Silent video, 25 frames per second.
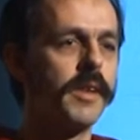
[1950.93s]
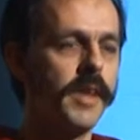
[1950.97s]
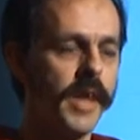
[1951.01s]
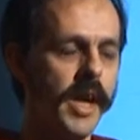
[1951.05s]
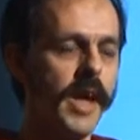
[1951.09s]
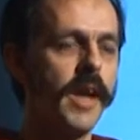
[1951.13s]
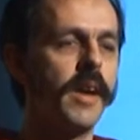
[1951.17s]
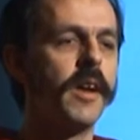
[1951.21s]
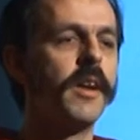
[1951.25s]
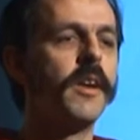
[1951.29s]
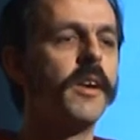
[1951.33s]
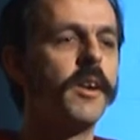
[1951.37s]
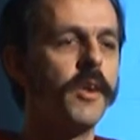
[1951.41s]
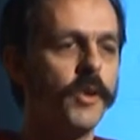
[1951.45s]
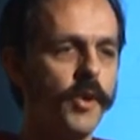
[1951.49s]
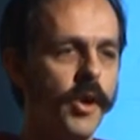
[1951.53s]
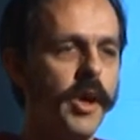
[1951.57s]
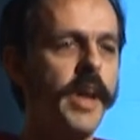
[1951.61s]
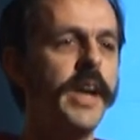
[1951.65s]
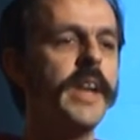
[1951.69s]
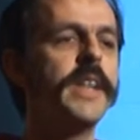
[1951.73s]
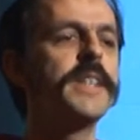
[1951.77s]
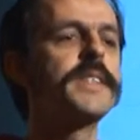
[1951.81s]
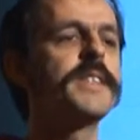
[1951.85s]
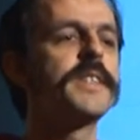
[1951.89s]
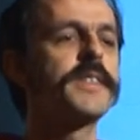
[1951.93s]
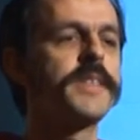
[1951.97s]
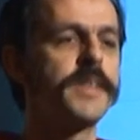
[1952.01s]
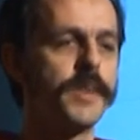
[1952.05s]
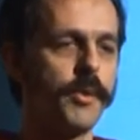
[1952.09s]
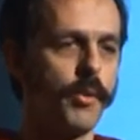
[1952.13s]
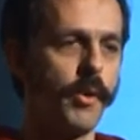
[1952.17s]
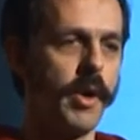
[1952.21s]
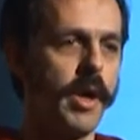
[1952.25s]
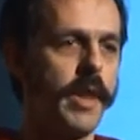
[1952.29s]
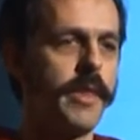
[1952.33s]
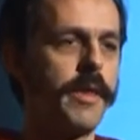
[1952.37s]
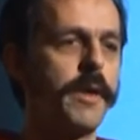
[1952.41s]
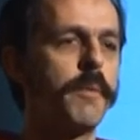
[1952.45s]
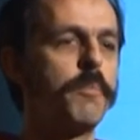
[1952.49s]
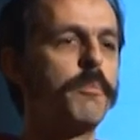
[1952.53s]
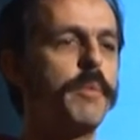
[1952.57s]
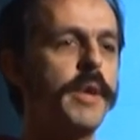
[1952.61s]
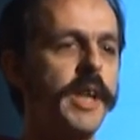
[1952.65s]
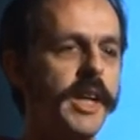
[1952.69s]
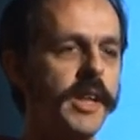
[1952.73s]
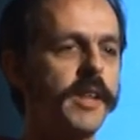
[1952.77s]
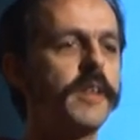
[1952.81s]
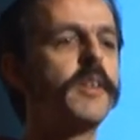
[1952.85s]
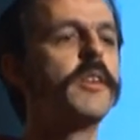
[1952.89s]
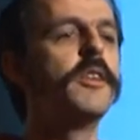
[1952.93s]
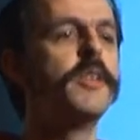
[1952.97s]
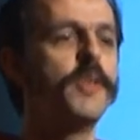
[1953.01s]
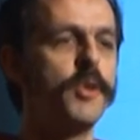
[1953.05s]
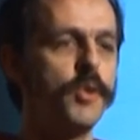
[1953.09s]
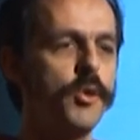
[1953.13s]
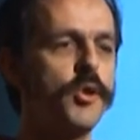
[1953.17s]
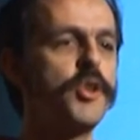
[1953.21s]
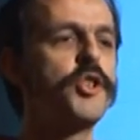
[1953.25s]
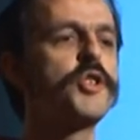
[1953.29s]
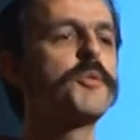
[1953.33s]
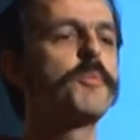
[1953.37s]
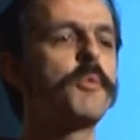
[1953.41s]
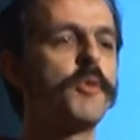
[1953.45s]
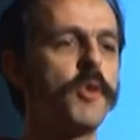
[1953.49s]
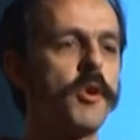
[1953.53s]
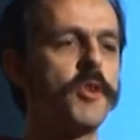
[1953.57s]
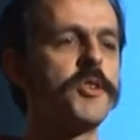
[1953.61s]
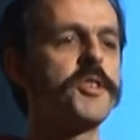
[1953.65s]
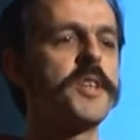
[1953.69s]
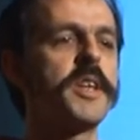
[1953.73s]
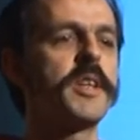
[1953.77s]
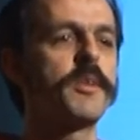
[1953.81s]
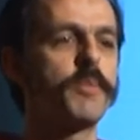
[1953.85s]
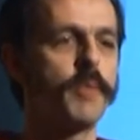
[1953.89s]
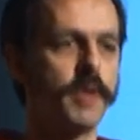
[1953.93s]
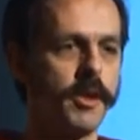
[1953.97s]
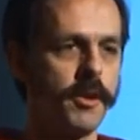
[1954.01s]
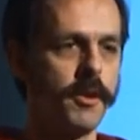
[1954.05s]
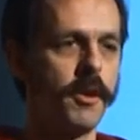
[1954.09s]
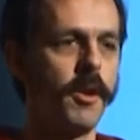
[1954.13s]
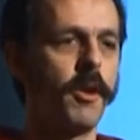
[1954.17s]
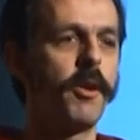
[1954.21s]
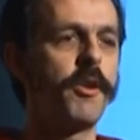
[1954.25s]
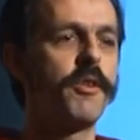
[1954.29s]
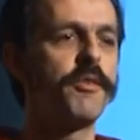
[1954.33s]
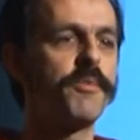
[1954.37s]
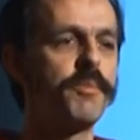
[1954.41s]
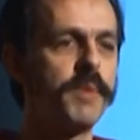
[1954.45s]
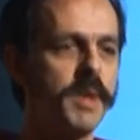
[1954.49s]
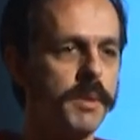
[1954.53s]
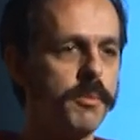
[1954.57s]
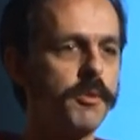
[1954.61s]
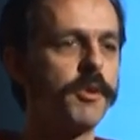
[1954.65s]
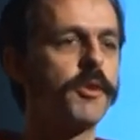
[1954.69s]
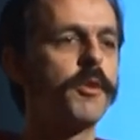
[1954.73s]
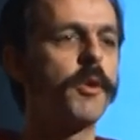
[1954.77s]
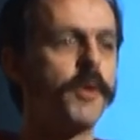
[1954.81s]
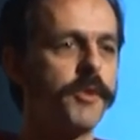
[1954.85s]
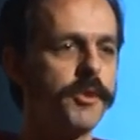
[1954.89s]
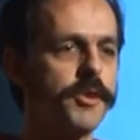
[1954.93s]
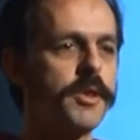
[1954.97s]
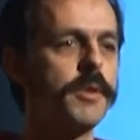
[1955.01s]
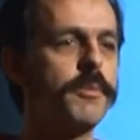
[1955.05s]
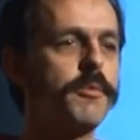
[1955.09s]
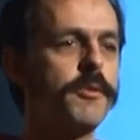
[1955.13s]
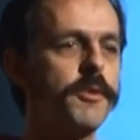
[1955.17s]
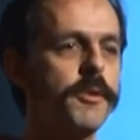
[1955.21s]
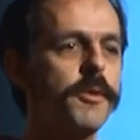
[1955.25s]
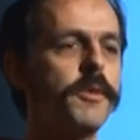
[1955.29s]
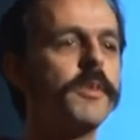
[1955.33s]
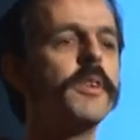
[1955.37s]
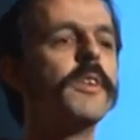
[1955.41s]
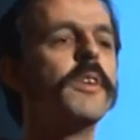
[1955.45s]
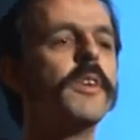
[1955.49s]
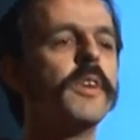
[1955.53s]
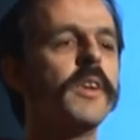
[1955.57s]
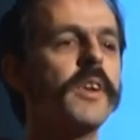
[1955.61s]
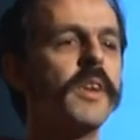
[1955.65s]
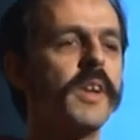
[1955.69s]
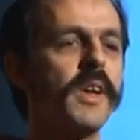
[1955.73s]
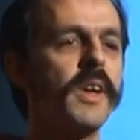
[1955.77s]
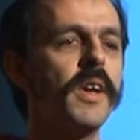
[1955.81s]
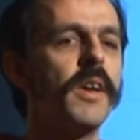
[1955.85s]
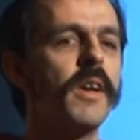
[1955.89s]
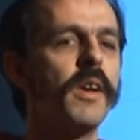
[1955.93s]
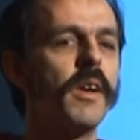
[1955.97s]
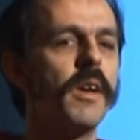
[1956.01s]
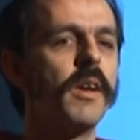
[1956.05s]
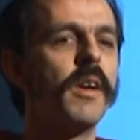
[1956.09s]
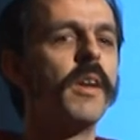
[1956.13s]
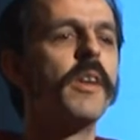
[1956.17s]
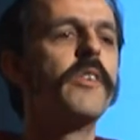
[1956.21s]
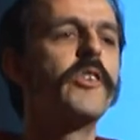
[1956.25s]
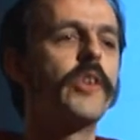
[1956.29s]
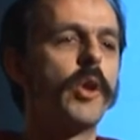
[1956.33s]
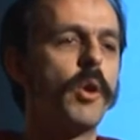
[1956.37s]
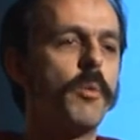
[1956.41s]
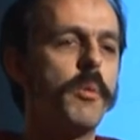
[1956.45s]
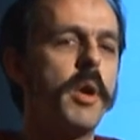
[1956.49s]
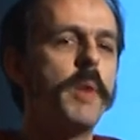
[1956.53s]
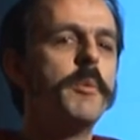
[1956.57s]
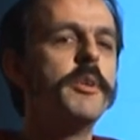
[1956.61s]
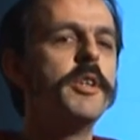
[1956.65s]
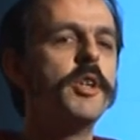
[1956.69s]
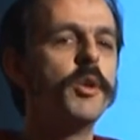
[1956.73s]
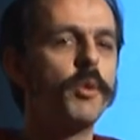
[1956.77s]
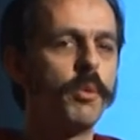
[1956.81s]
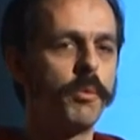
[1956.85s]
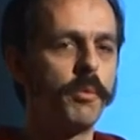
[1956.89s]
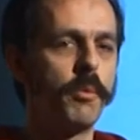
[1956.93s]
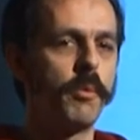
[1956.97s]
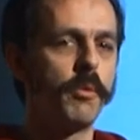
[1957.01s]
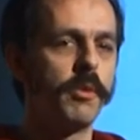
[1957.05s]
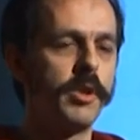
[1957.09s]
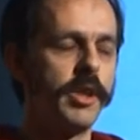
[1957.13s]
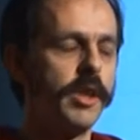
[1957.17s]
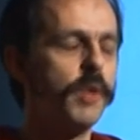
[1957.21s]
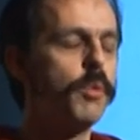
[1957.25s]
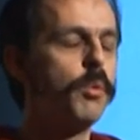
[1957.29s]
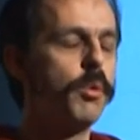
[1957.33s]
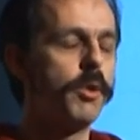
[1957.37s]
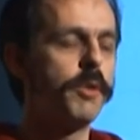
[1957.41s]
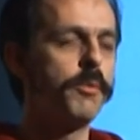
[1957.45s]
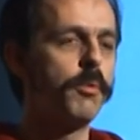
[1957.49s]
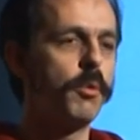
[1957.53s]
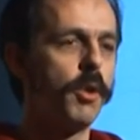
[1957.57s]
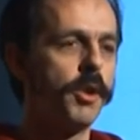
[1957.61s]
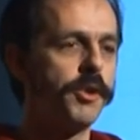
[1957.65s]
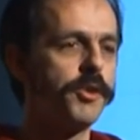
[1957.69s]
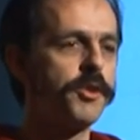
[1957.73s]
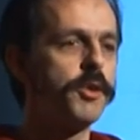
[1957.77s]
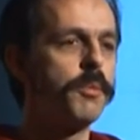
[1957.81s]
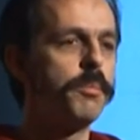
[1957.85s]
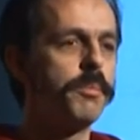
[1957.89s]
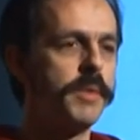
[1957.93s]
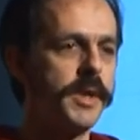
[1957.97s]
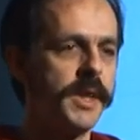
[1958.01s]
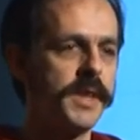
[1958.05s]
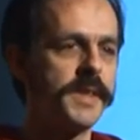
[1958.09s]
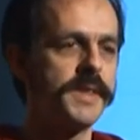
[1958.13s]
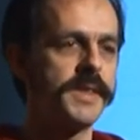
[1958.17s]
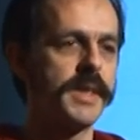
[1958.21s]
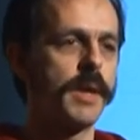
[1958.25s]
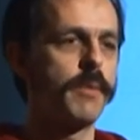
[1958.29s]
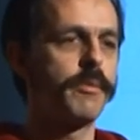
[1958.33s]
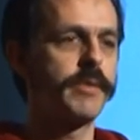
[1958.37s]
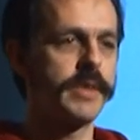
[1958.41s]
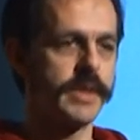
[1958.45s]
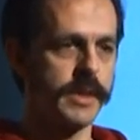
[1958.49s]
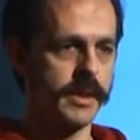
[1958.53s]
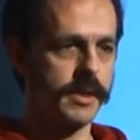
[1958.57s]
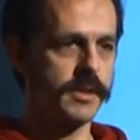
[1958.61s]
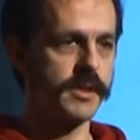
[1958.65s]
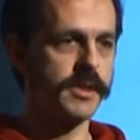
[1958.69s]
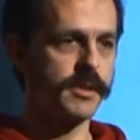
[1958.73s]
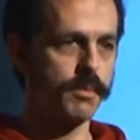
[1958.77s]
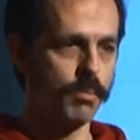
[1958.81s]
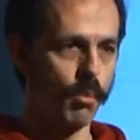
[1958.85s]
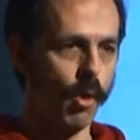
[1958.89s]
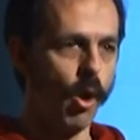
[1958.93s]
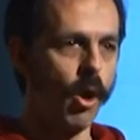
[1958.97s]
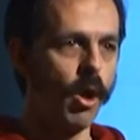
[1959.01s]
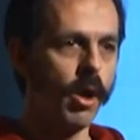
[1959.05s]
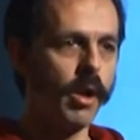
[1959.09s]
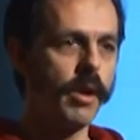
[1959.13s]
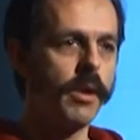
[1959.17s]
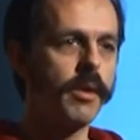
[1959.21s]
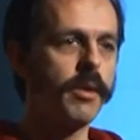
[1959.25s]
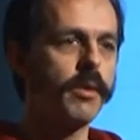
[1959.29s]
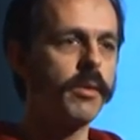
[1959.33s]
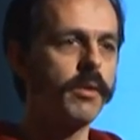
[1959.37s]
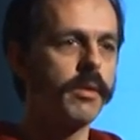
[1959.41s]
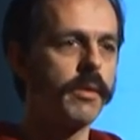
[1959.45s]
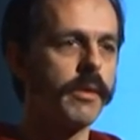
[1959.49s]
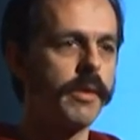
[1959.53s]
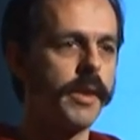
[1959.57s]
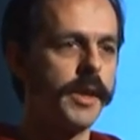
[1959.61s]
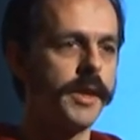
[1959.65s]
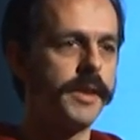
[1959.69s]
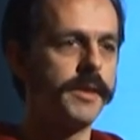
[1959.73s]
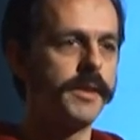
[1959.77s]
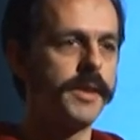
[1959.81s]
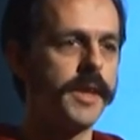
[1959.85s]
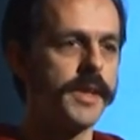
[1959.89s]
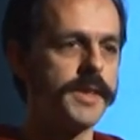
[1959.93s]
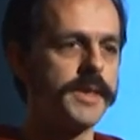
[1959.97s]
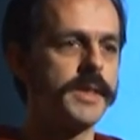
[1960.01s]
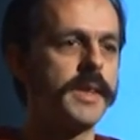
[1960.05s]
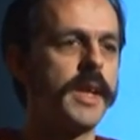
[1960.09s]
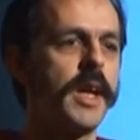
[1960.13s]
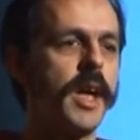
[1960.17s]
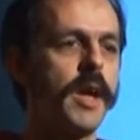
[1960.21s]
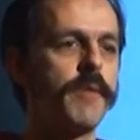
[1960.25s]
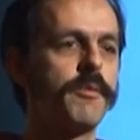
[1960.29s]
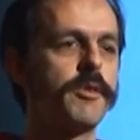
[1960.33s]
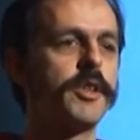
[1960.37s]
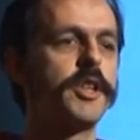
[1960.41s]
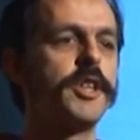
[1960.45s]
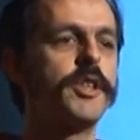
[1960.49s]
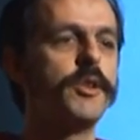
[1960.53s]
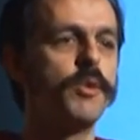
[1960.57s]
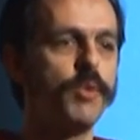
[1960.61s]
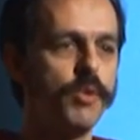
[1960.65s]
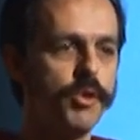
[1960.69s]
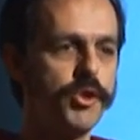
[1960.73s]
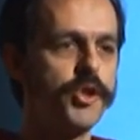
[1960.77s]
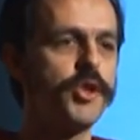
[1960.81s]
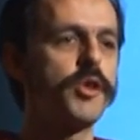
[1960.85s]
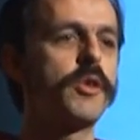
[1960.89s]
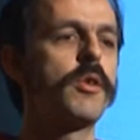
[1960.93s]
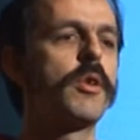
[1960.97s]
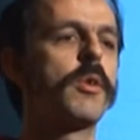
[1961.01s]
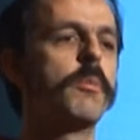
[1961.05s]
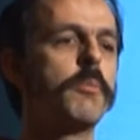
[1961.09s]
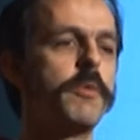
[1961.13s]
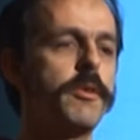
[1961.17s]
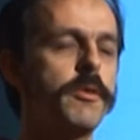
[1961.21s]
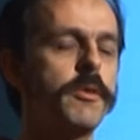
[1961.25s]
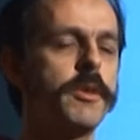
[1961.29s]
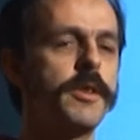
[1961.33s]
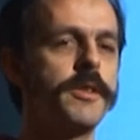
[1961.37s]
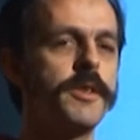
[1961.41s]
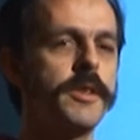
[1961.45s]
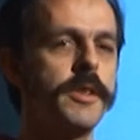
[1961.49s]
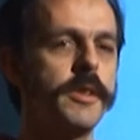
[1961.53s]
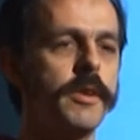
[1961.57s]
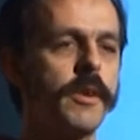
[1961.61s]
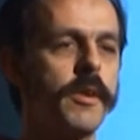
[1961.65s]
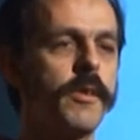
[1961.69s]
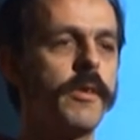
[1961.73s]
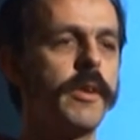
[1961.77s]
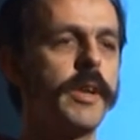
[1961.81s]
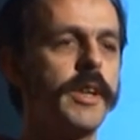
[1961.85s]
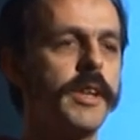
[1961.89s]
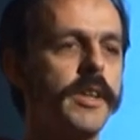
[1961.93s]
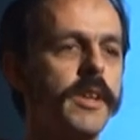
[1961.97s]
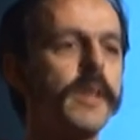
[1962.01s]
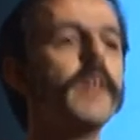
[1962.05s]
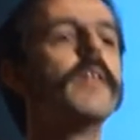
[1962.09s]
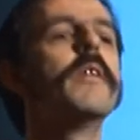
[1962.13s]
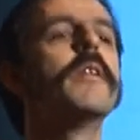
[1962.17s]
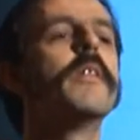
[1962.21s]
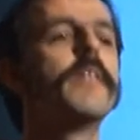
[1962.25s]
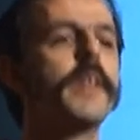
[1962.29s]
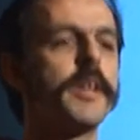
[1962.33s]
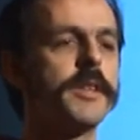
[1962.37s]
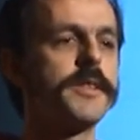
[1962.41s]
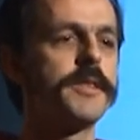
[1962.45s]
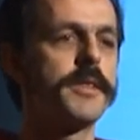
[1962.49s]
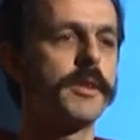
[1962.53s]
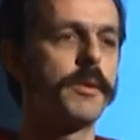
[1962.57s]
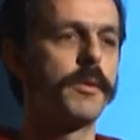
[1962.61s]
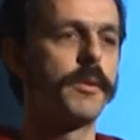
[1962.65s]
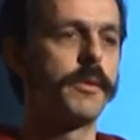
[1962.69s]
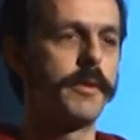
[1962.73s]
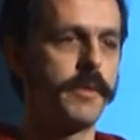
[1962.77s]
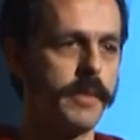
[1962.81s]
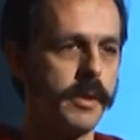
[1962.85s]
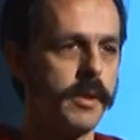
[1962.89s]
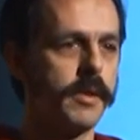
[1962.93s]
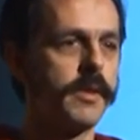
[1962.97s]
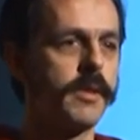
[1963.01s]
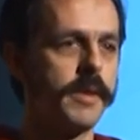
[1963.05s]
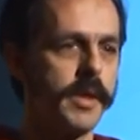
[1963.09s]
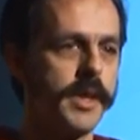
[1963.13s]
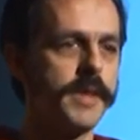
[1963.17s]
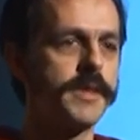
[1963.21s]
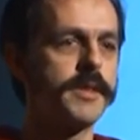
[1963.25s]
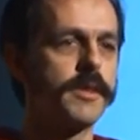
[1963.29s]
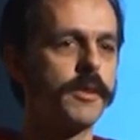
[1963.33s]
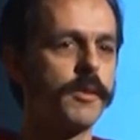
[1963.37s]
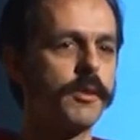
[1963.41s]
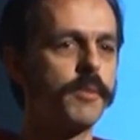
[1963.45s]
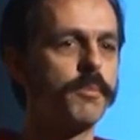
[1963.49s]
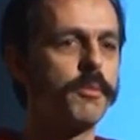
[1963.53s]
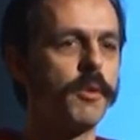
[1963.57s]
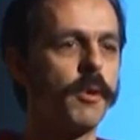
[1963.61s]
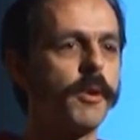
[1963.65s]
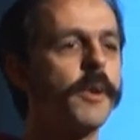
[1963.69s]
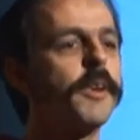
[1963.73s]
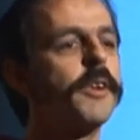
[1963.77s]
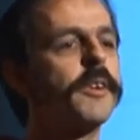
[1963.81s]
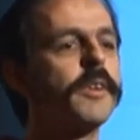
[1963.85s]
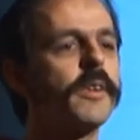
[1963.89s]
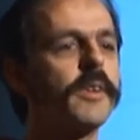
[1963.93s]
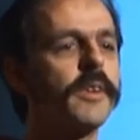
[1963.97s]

Yeah, Rails is a rather big, huge project where a lot of people contribute. So maybe you would want to pick something smaller that doesn't have a huge community already. That's a good thing. That's a good point.